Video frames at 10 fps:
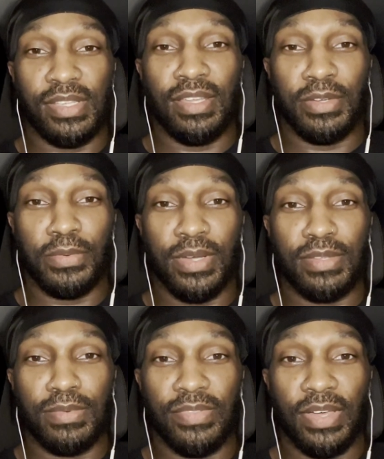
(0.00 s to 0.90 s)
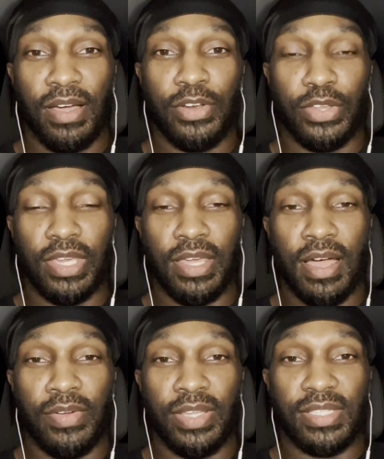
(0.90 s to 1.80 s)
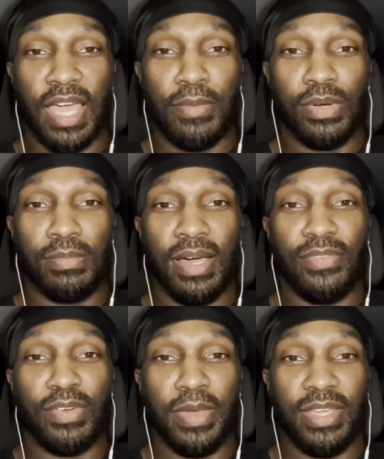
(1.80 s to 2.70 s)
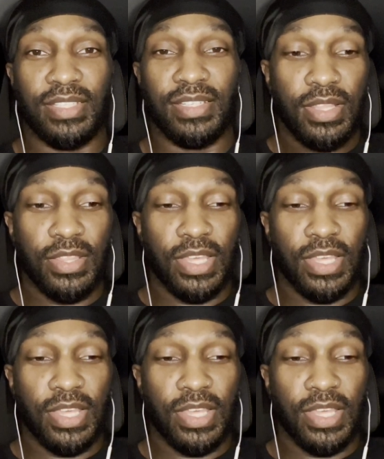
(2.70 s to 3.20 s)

dealing with the Anna type 1 malformation.